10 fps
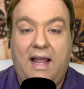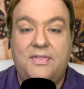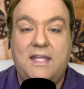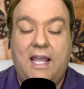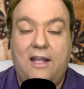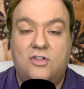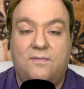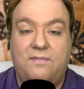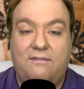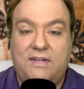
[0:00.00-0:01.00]
at the age of
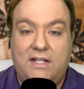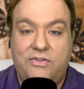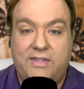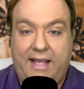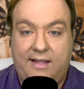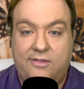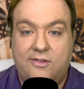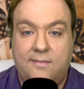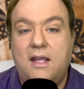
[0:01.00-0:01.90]
56.